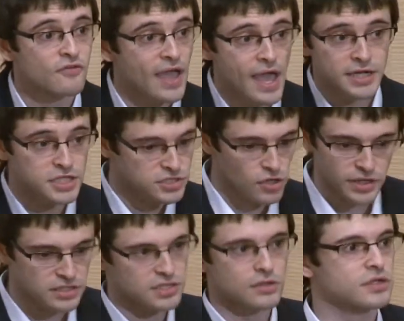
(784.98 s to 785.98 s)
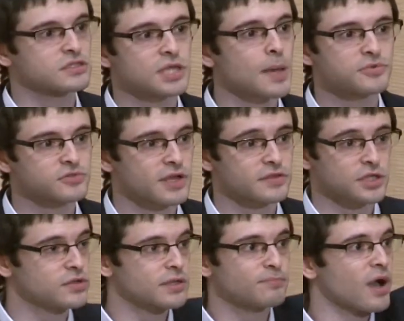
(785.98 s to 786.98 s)
of any starting silicon substrate that
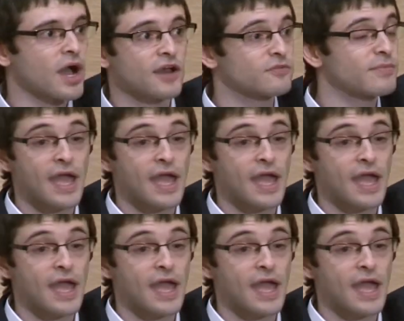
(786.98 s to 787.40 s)
you can buy from